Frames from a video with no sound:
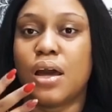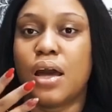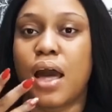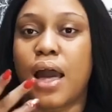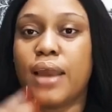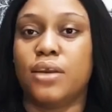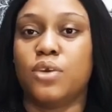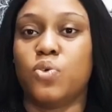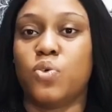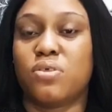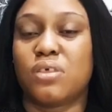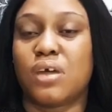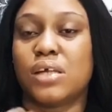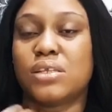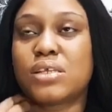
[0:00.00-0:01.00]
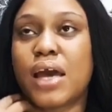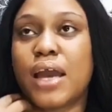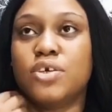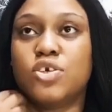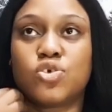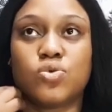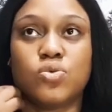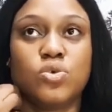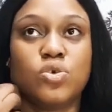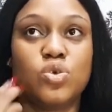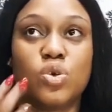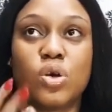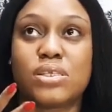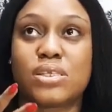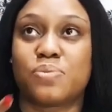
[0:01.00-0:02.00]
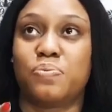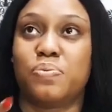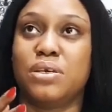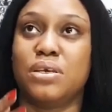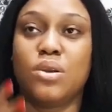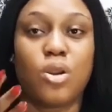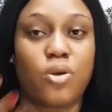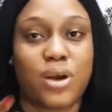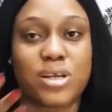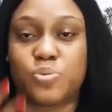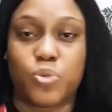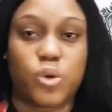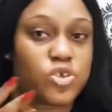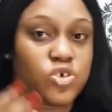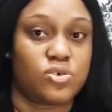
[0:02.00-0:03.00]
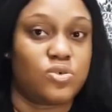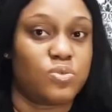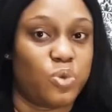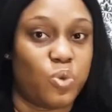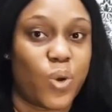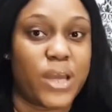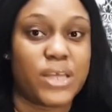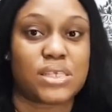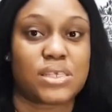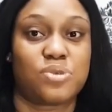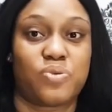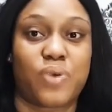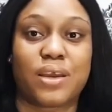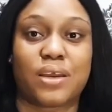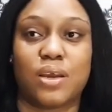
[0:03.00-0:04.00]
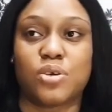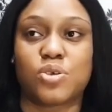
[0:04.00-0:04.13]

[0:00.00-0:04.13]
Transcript: I know that I should not be, Laura's box shouldn't be where it is right now.